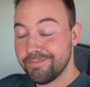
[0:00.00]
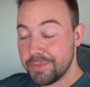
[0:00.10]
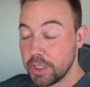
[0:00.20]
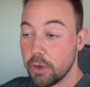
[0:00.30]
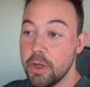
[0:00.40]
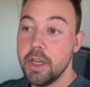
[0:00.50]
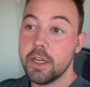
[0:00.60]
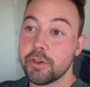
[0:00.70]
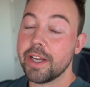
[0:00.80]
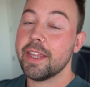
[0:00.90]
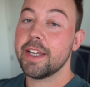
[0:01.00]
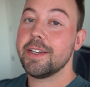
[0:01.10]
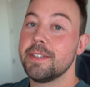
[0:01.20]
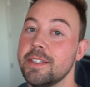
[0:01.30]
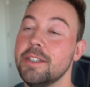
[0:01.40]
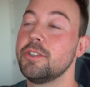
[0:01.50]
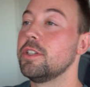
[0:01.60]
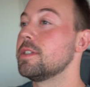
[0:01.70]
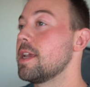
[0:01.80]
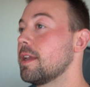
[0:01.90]
So great thing is she
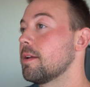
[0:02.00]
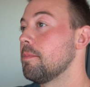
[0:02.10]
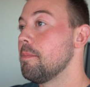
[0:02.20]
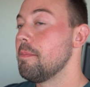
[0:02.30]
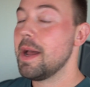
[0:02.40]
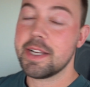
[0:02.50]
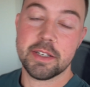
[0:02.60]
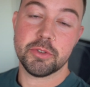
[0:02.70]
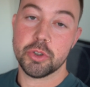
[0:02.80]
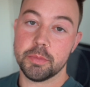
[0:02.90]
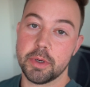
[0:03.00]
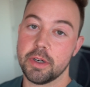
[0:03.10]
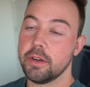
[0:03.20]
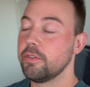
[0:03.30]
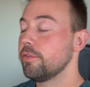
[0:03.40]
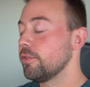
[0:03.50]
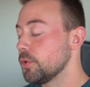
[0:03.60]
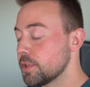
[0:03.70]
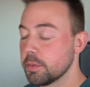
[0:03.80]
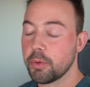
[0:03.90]
is a massive trooper,
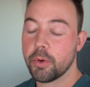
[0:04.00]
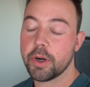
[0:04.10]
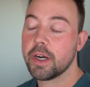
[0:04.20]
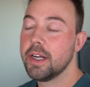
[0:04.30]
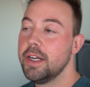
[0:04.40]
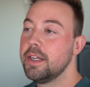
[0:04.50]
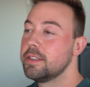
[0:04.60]
full supporter,